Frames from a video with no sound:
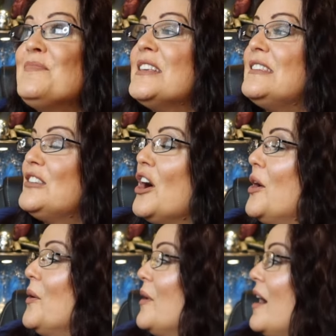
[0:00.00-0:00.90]

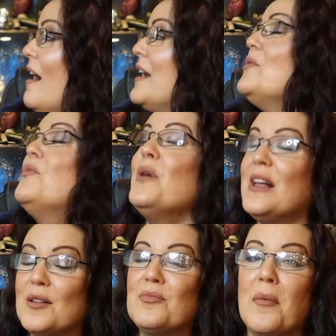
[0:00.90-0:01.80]
So I
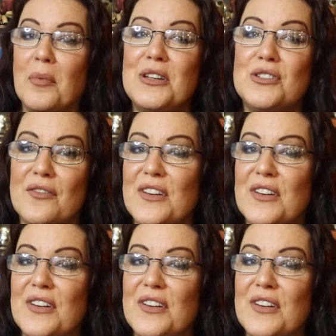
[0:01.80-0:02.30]
will probably do a